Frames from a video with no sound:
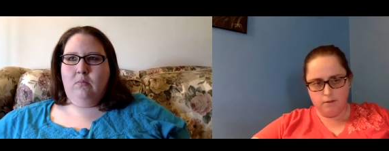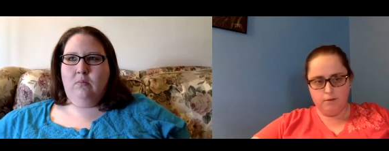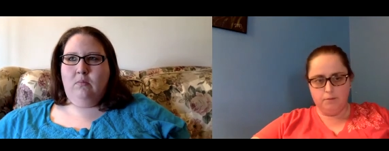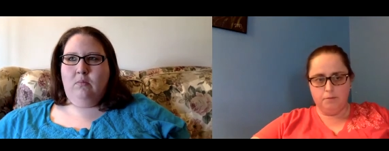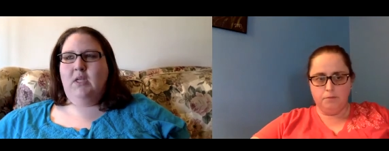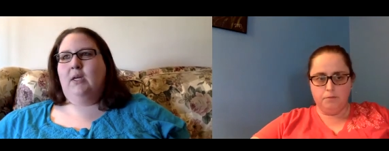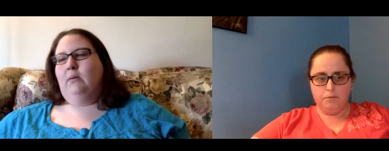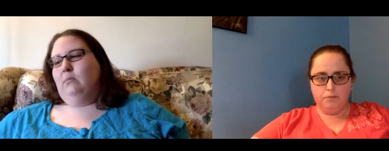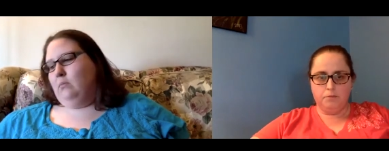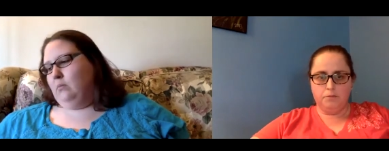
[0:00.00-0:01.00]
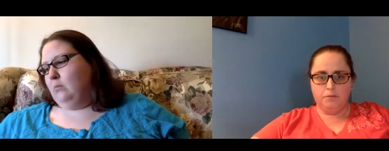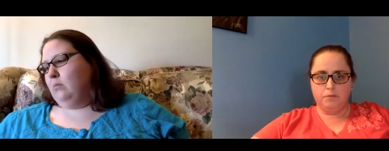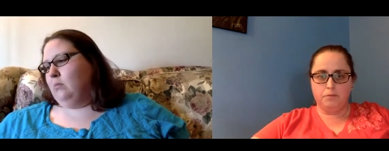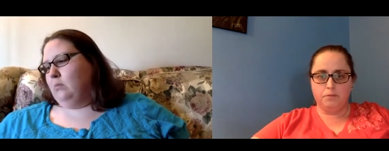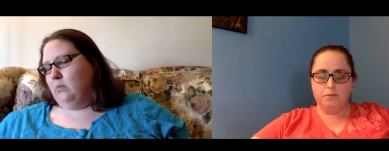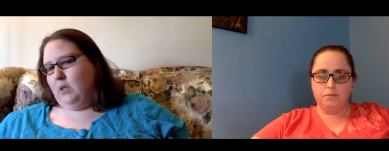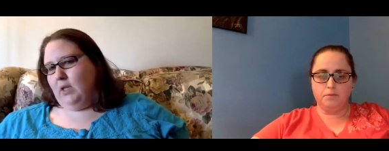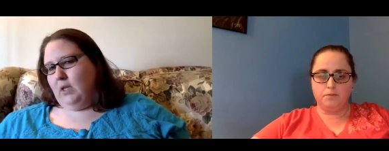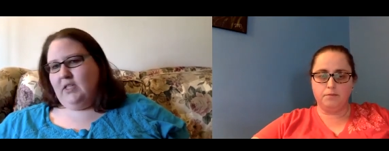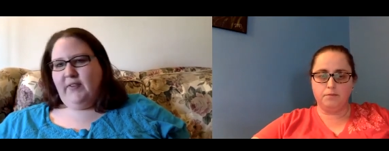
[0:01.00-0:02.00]
Speaker 1: Yeah,
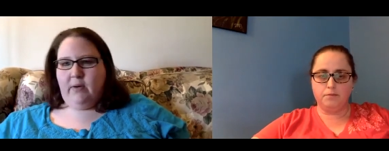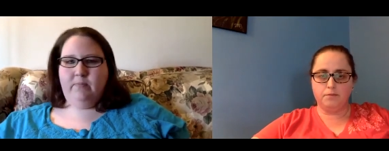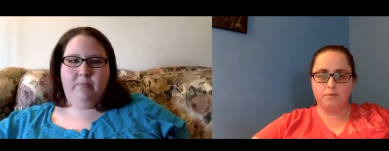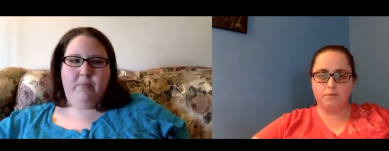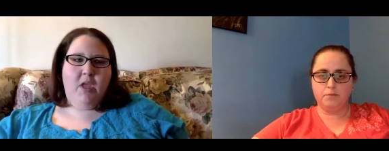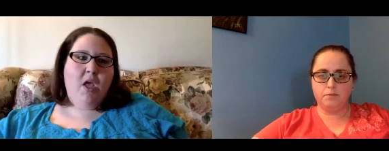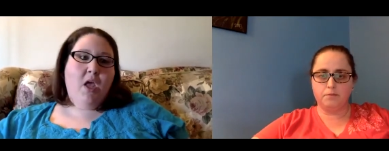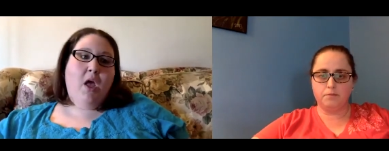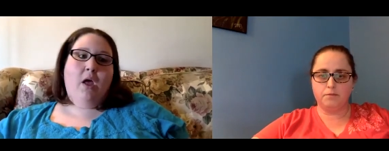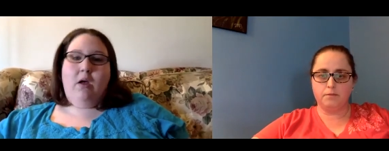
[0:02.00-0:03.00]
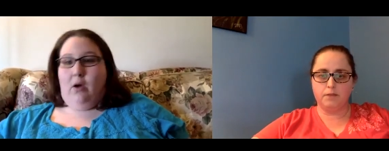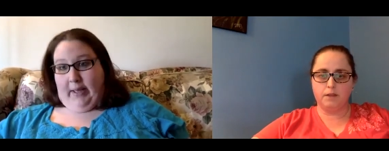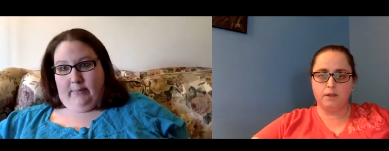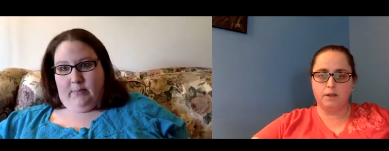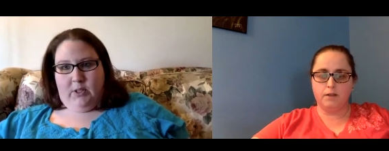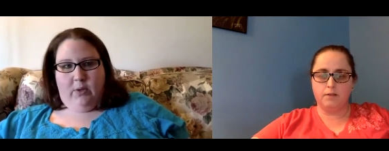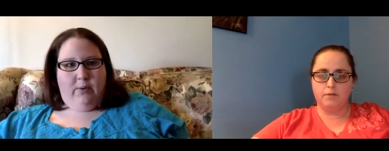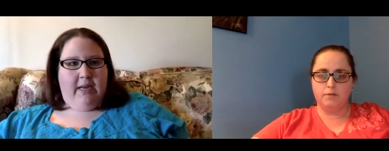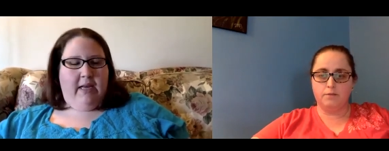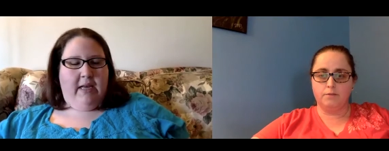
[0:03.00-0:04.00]
that's fair. Okay, so
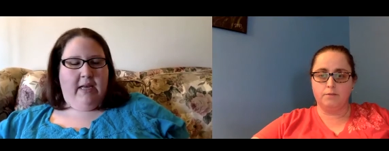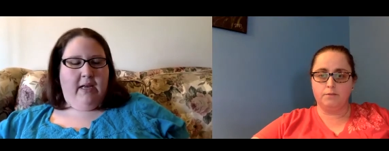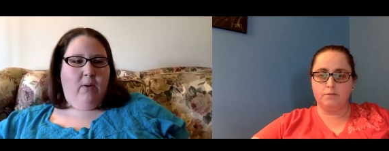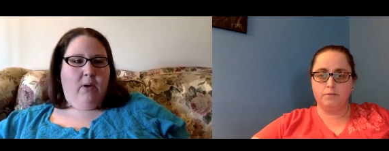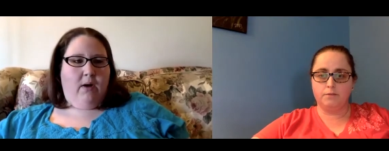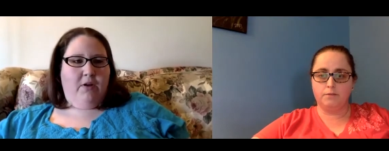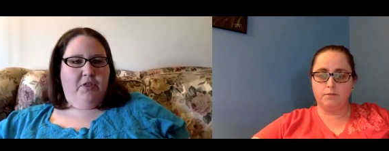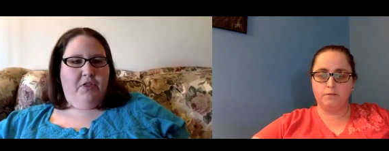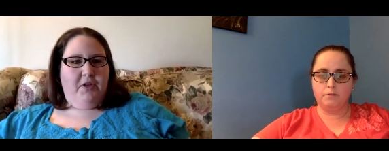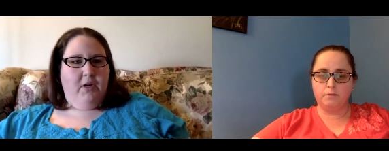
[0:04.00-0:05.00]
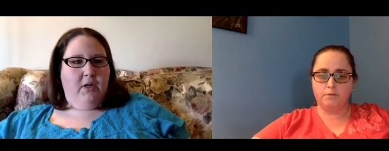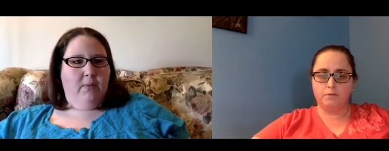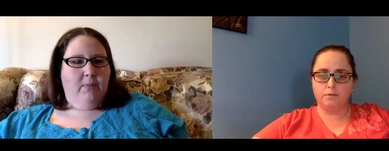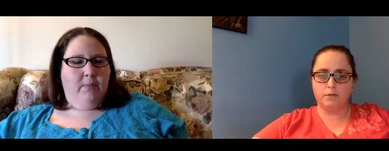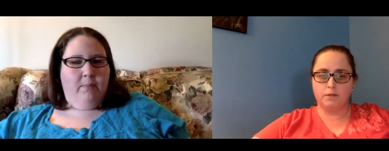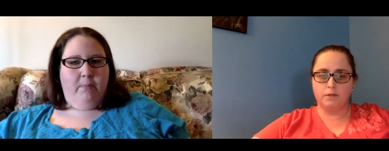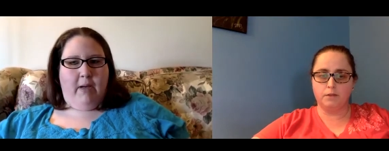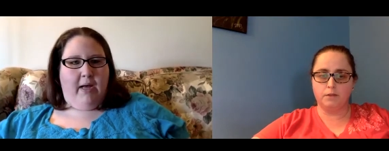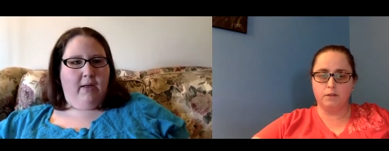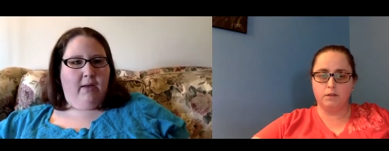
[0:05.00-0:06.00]
now our third
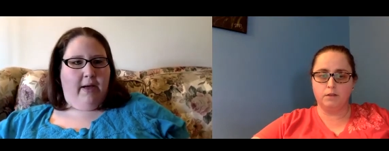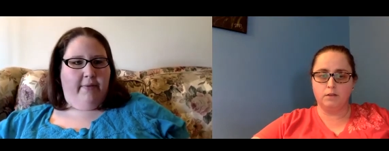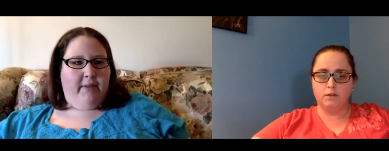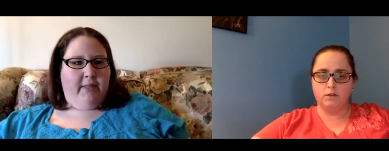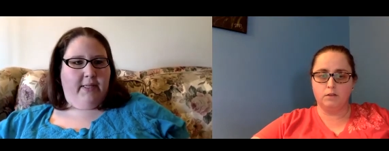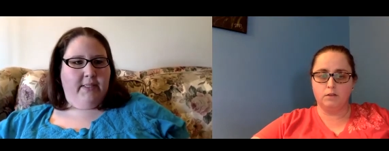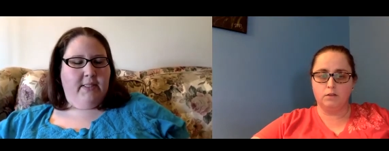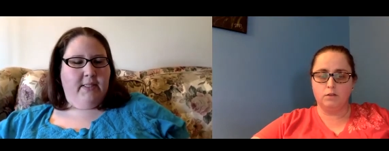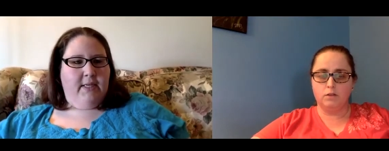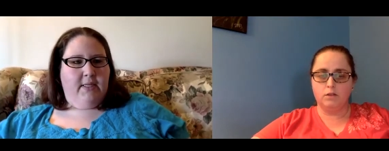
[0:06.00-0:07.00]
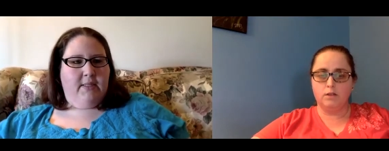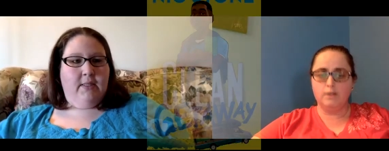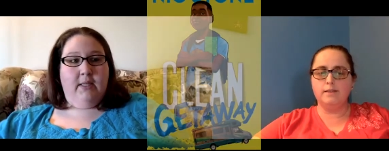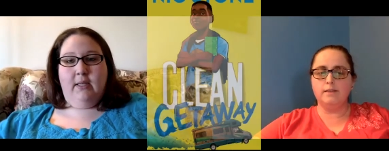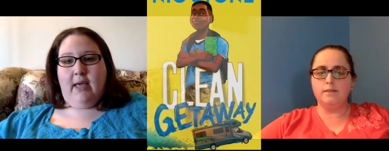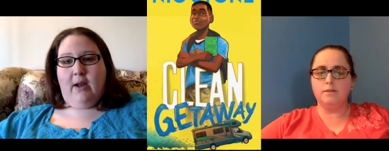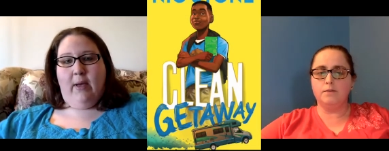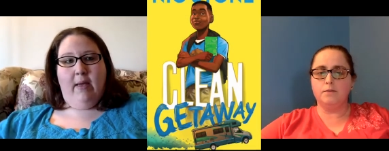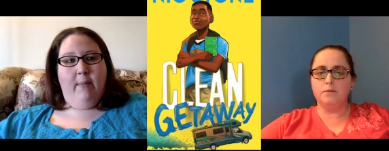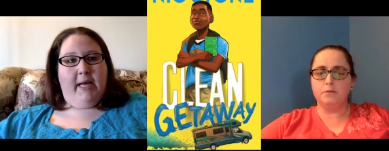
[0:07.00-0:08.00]
mock on the list is Clean Get
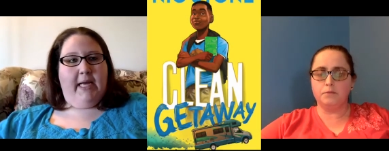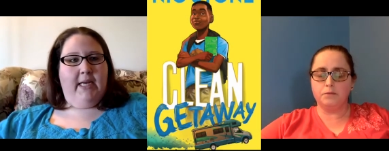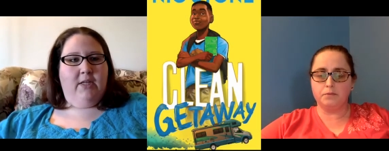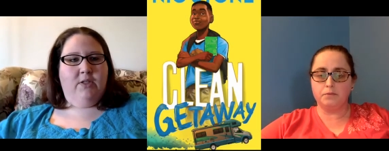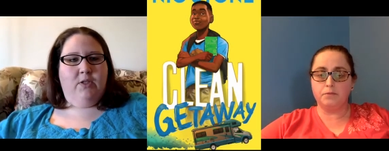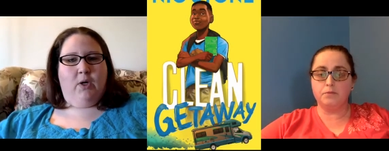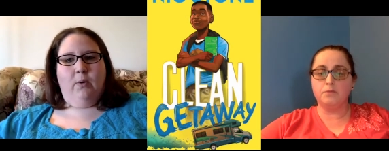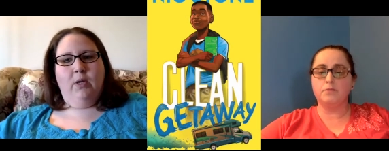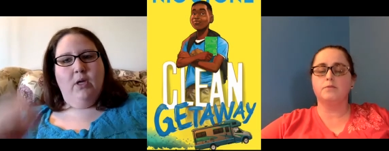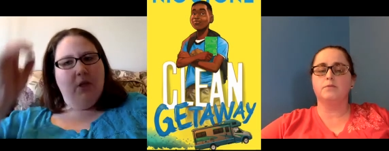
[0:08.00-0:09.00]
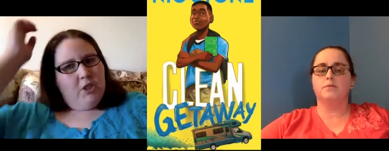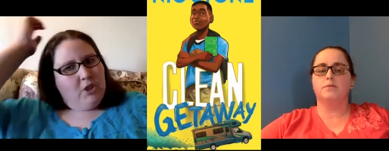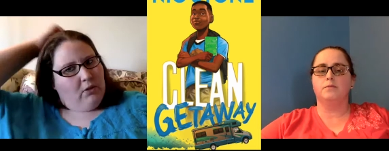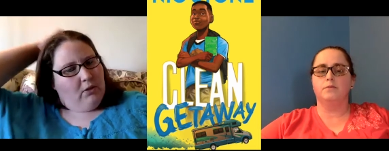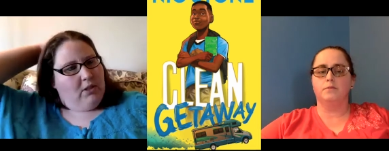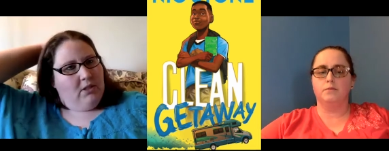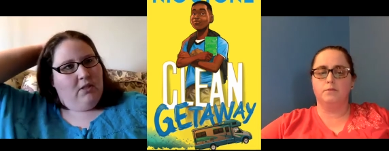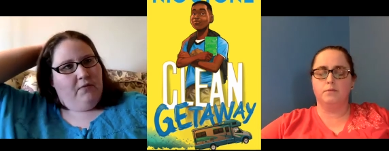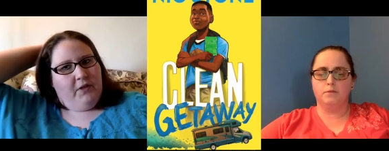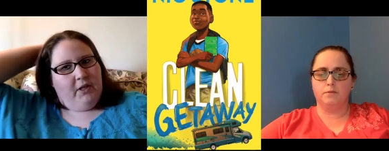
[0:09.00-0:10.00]
Away by Nic Stone. So this is
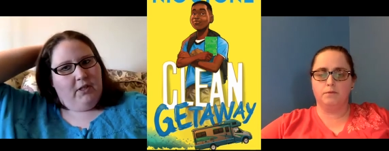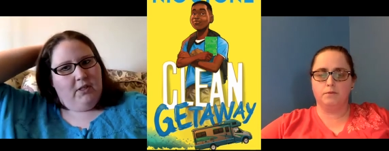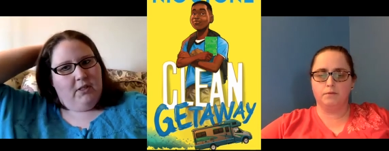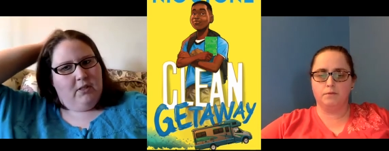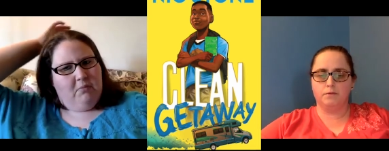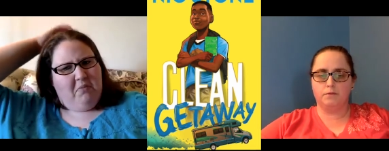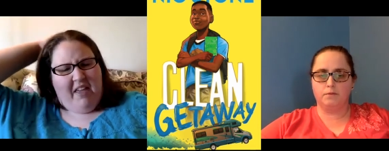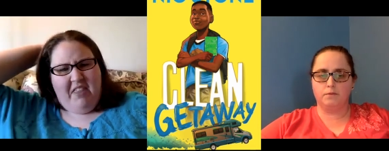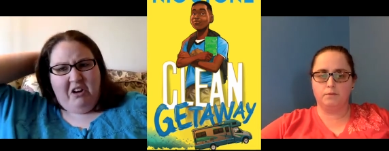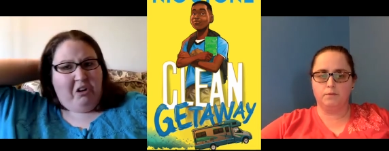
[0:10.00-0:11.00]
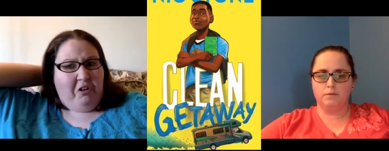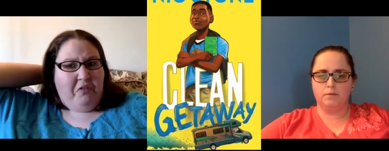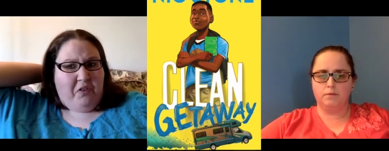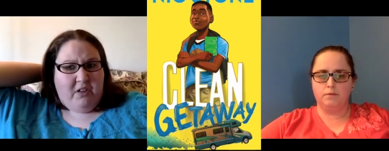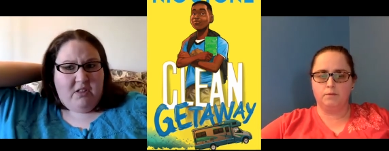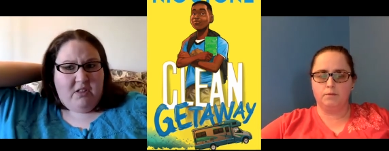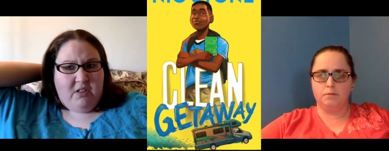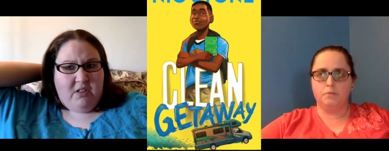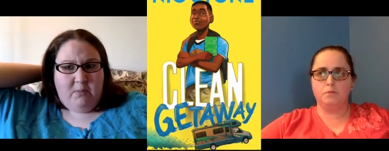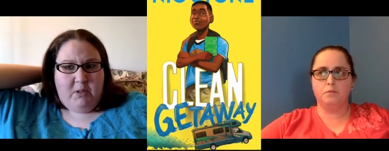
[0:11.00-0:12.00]
the first, I think her first
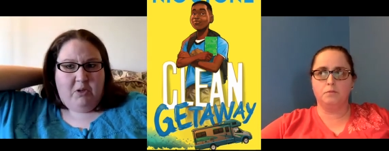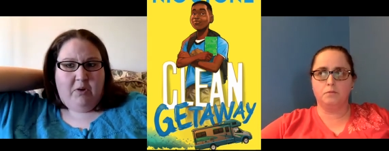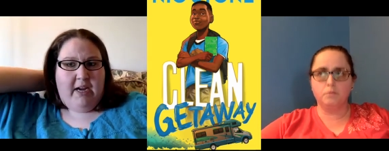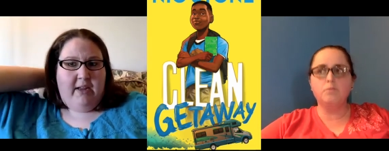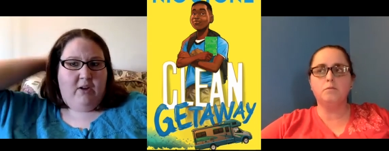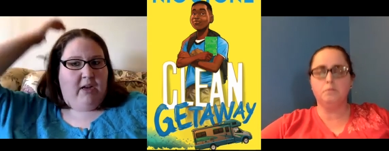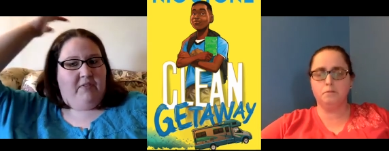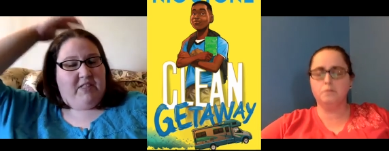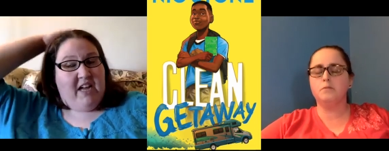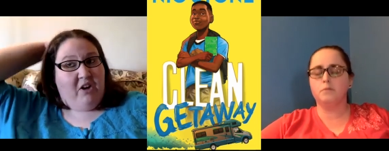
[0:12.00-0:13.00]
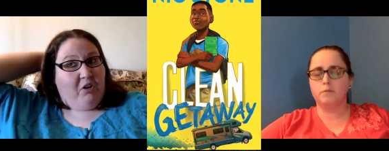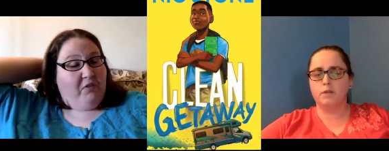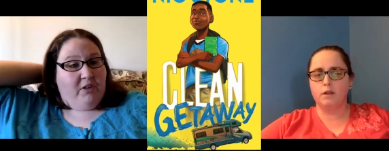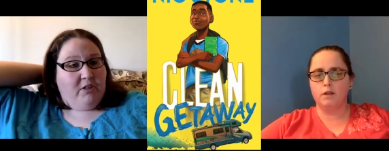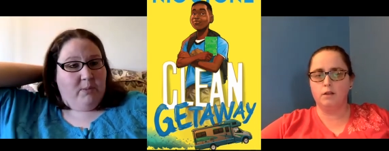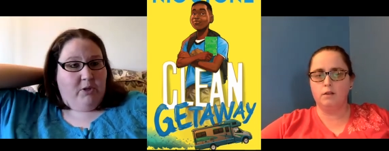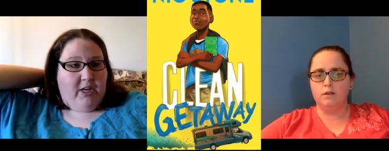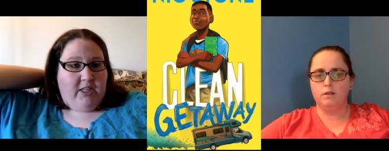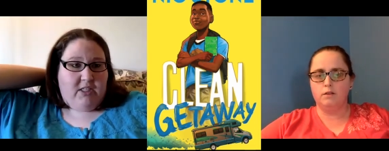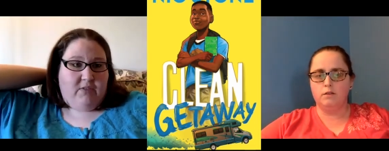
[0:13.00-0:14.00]
middle grade, and if it's not her first middle grade,
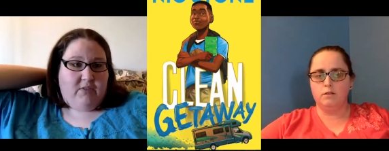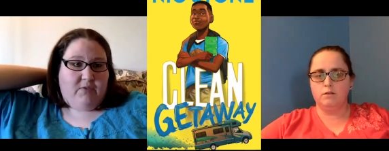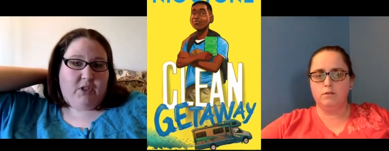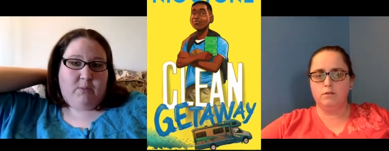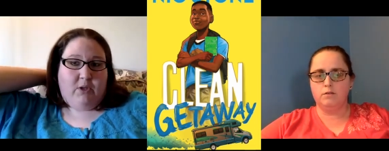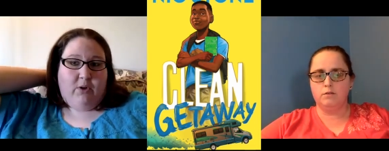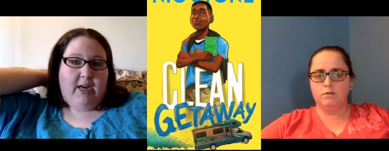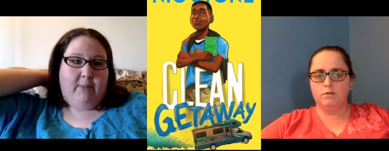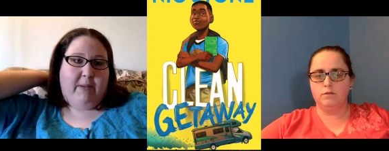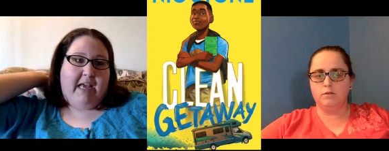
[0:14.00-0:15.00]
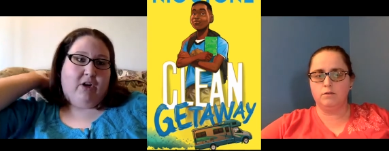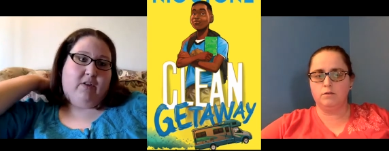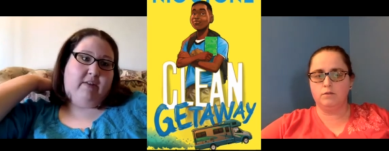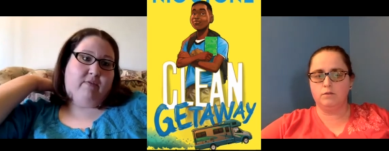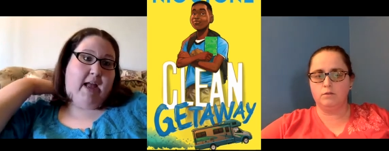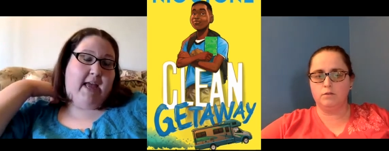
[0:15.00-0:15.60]
it's the first middle grade by her that I've read.